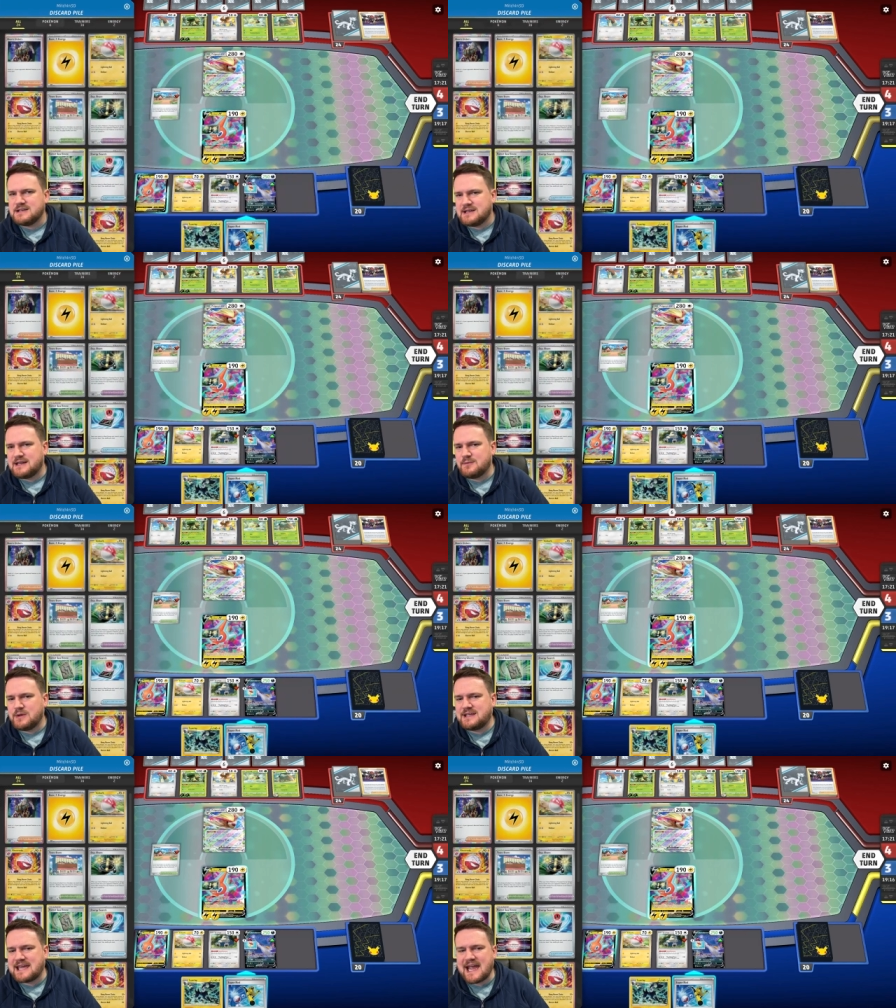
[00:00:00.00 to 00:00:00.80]
Um,
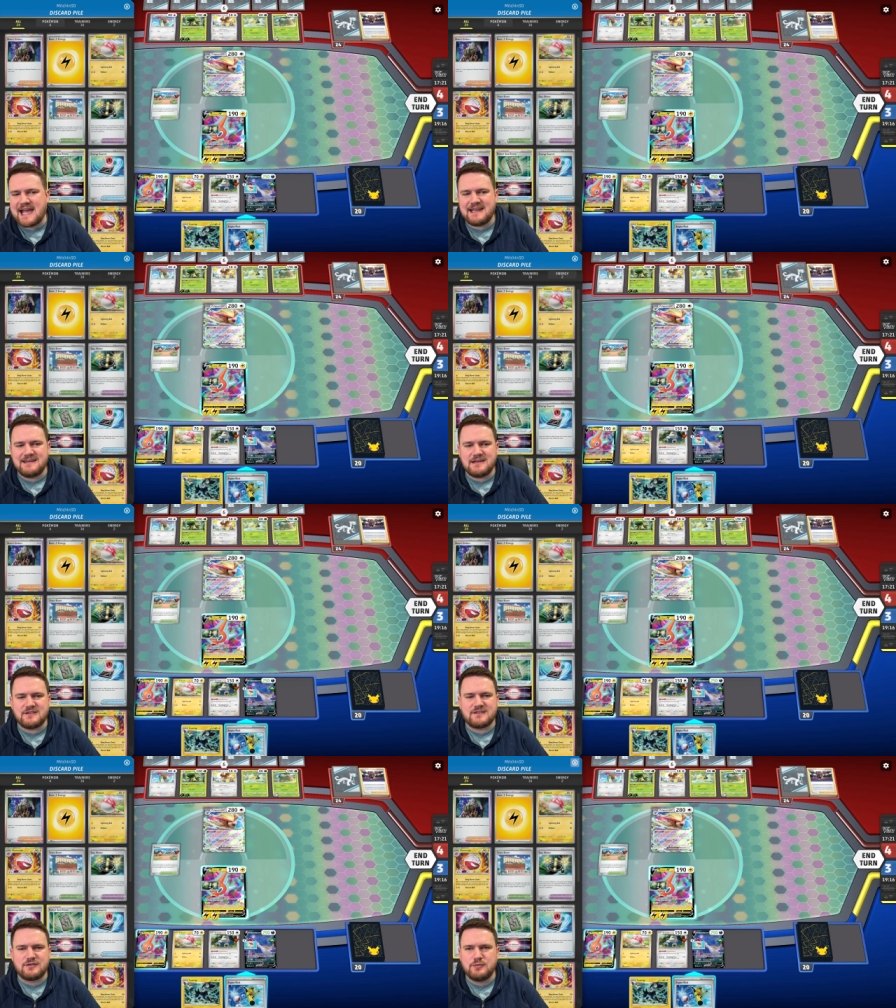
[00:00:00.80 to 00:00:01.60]
we can
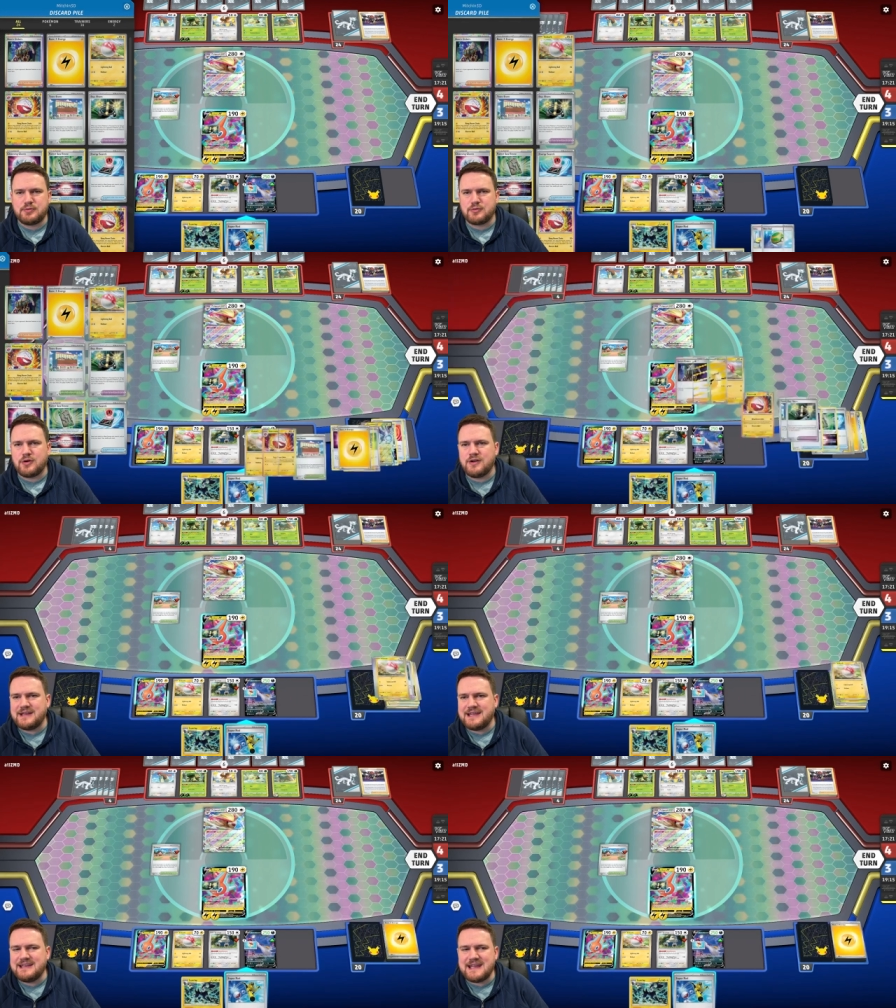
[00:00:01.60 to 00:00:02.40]
Super Rod
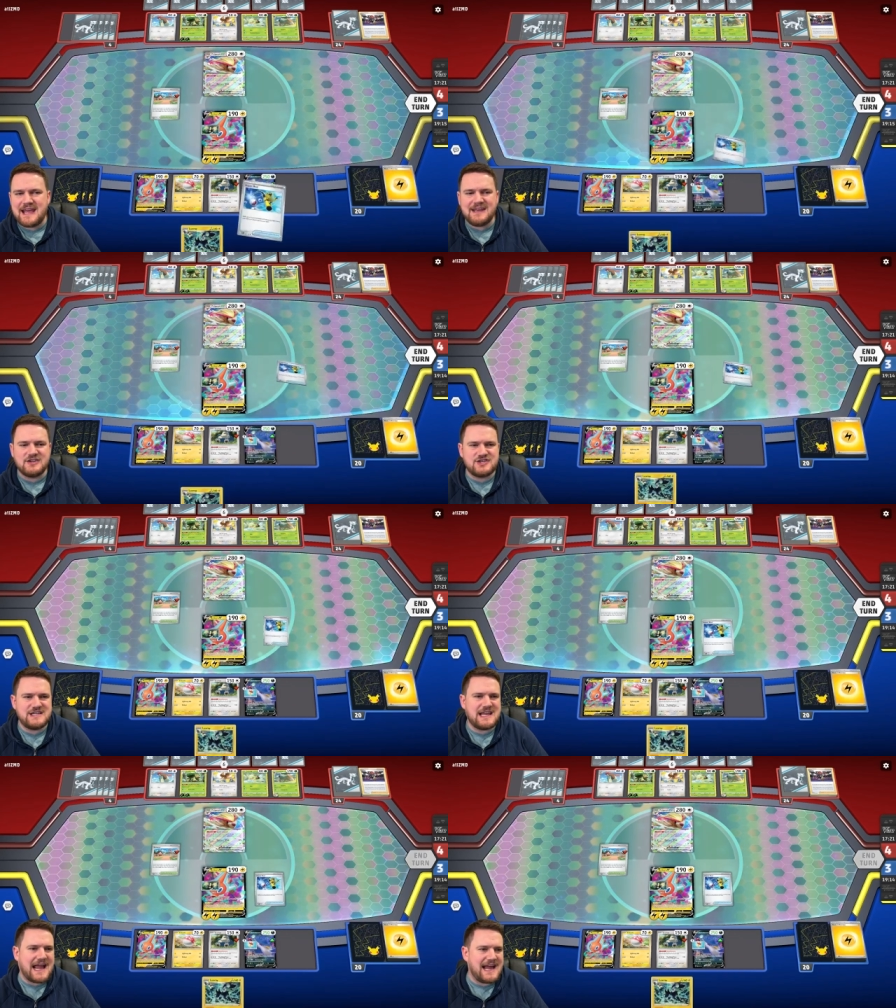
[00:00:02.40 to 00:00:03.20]
in
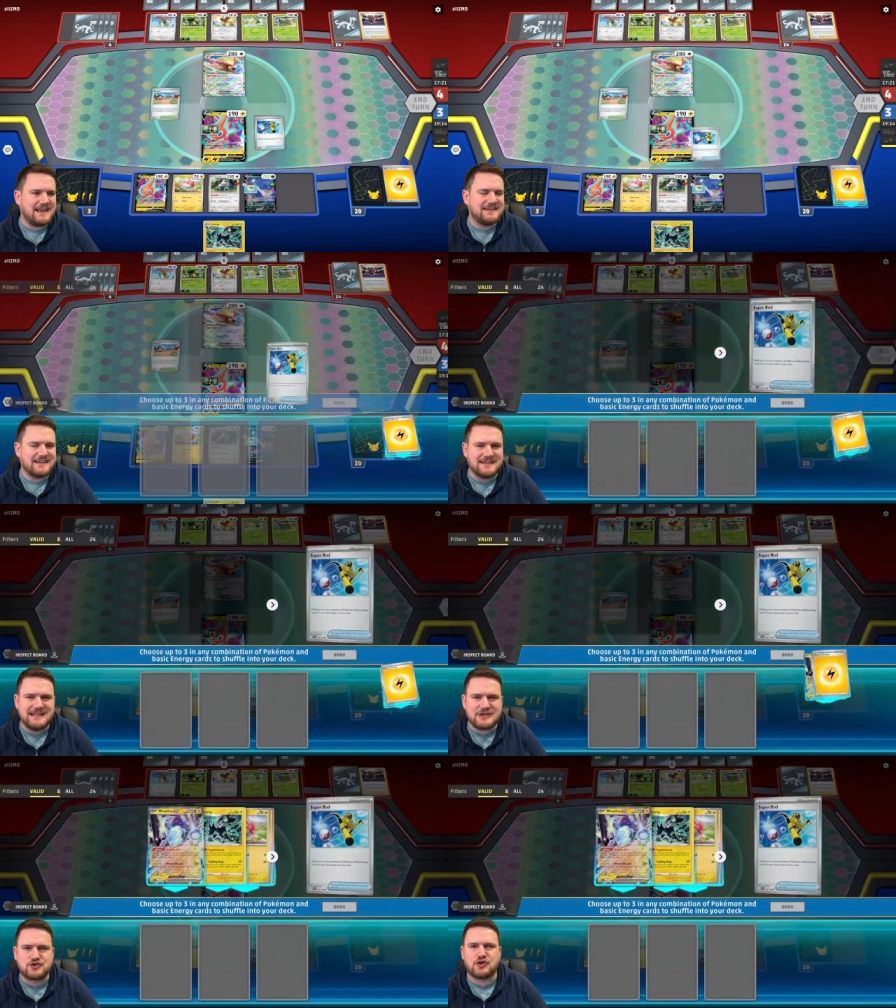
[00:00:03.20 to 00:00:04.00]
energy and
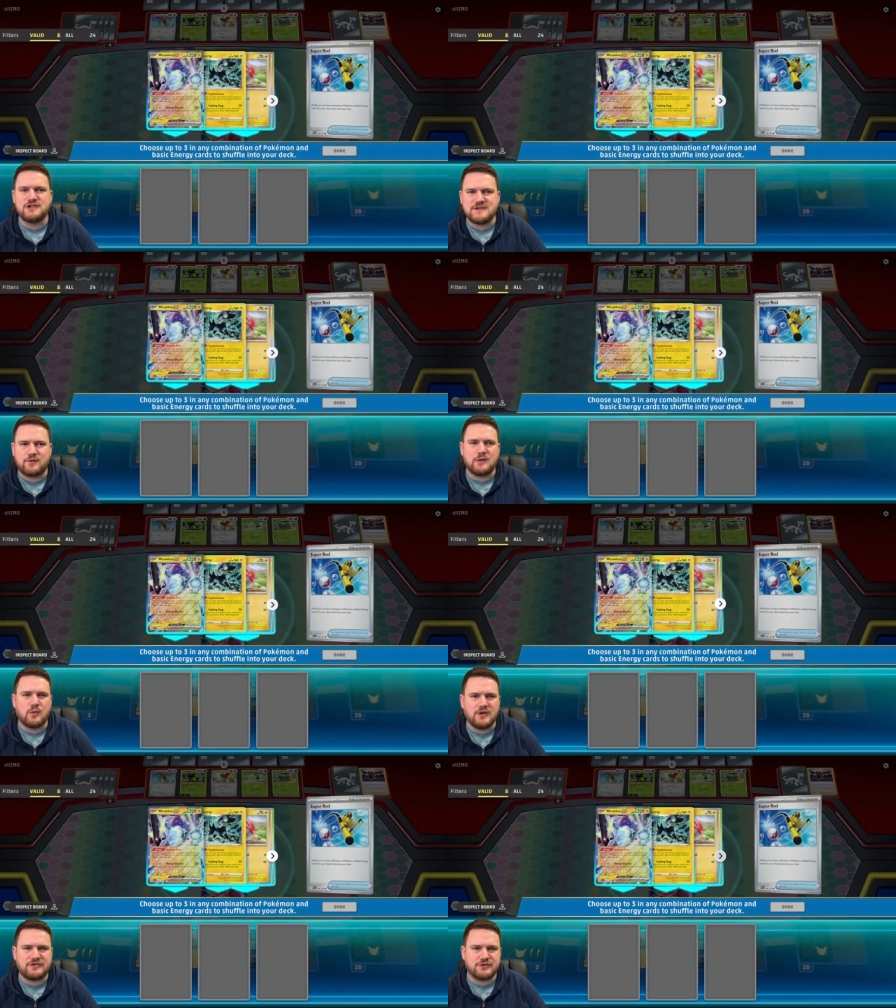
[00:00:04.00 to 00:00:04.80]
electrodes if we
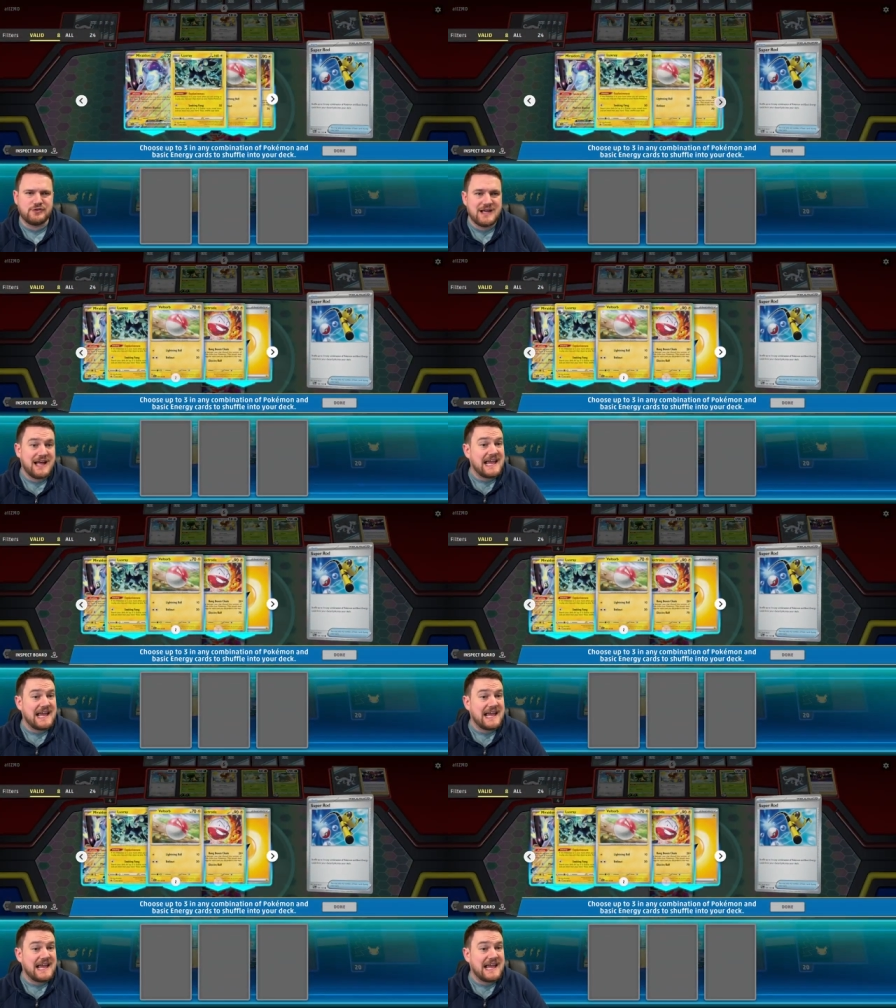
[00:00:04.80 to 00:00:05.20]
want to.